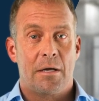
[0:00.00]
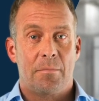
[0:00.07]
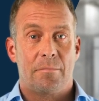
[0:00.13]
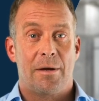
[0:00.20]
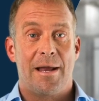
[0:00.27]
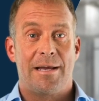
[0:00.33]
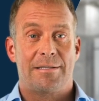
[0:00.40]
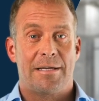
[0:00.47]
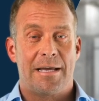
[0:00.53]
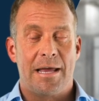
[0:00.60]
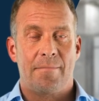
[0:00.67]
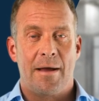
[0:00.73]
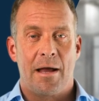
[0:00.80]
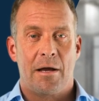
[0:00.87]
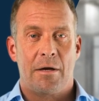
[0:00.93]
please
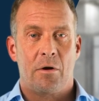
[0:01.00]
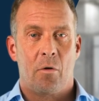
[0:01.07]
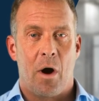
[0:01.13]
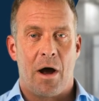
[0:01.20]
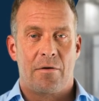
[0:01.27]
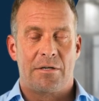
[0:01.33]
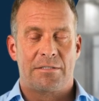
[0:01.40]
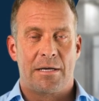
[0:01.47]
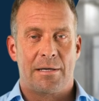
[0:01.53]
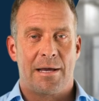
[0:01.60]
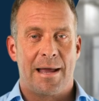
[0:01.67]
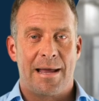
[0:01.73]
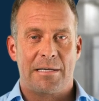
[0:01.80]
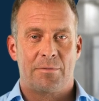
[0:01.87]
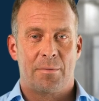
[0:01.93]
email inquiries at
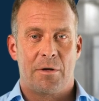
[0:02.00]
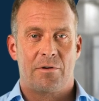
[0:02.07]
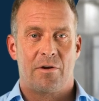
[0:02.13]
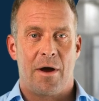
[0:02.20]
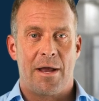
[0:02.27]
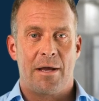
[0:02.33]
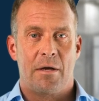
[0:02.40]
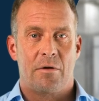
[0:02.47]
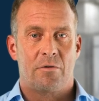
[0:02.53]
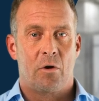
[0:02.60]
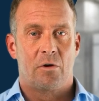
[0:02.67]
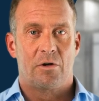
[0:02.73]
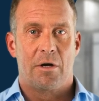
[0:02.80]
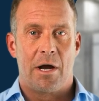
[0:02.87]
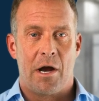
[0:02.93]

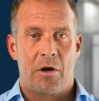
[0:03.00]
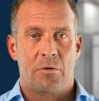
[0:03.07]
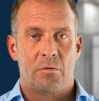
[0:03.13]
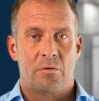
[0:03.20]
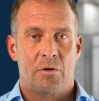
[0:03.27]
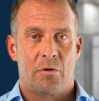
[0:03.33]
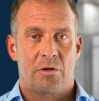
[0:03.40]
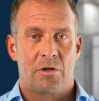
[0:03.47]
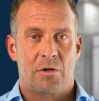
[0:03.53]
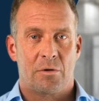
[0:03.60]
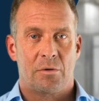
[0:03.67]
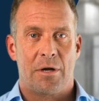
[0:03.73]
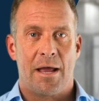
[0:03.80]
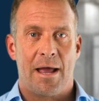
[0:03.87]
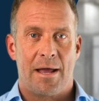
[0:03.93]

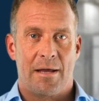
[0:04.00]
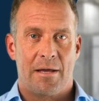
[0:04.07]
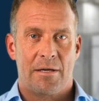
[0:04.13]
expertrain.co.uk.